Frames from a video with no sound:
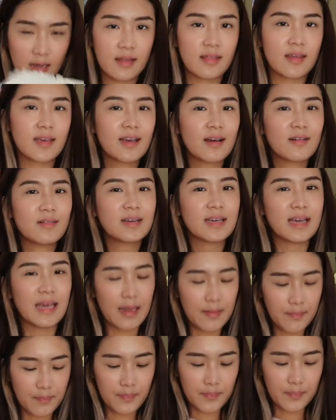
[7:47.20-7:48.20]
I think I'll
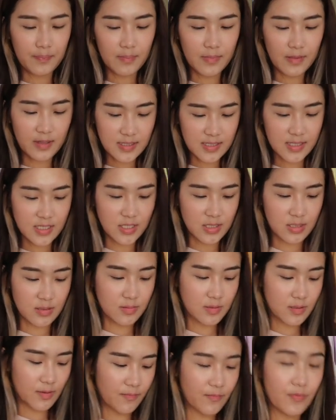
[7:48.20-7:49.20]
keep this just
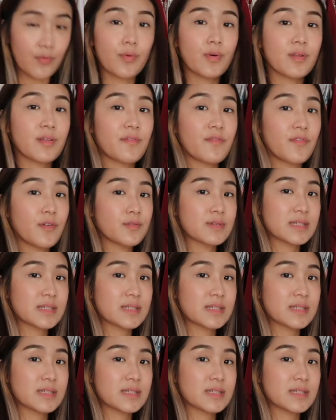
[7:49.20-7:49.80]
for the full